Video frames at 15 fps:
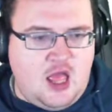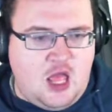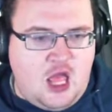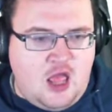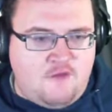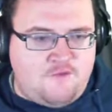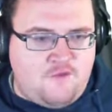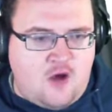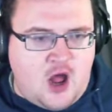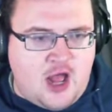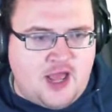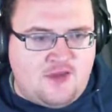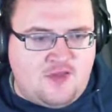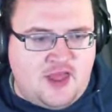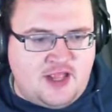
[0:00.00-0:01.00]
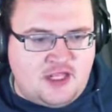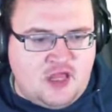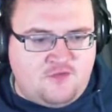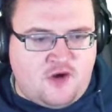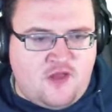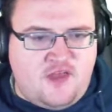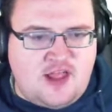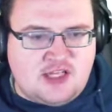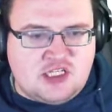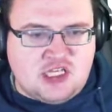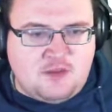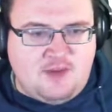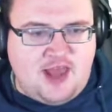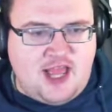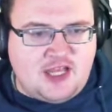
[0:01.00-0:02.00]
if I then
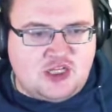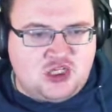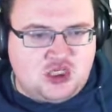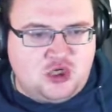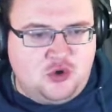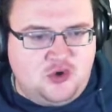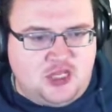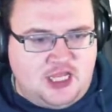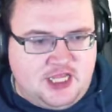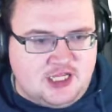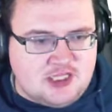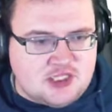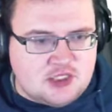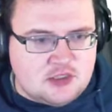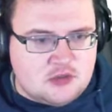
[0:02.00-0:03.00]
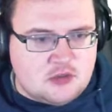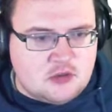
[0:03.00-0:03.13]
skip ahead to 2 years,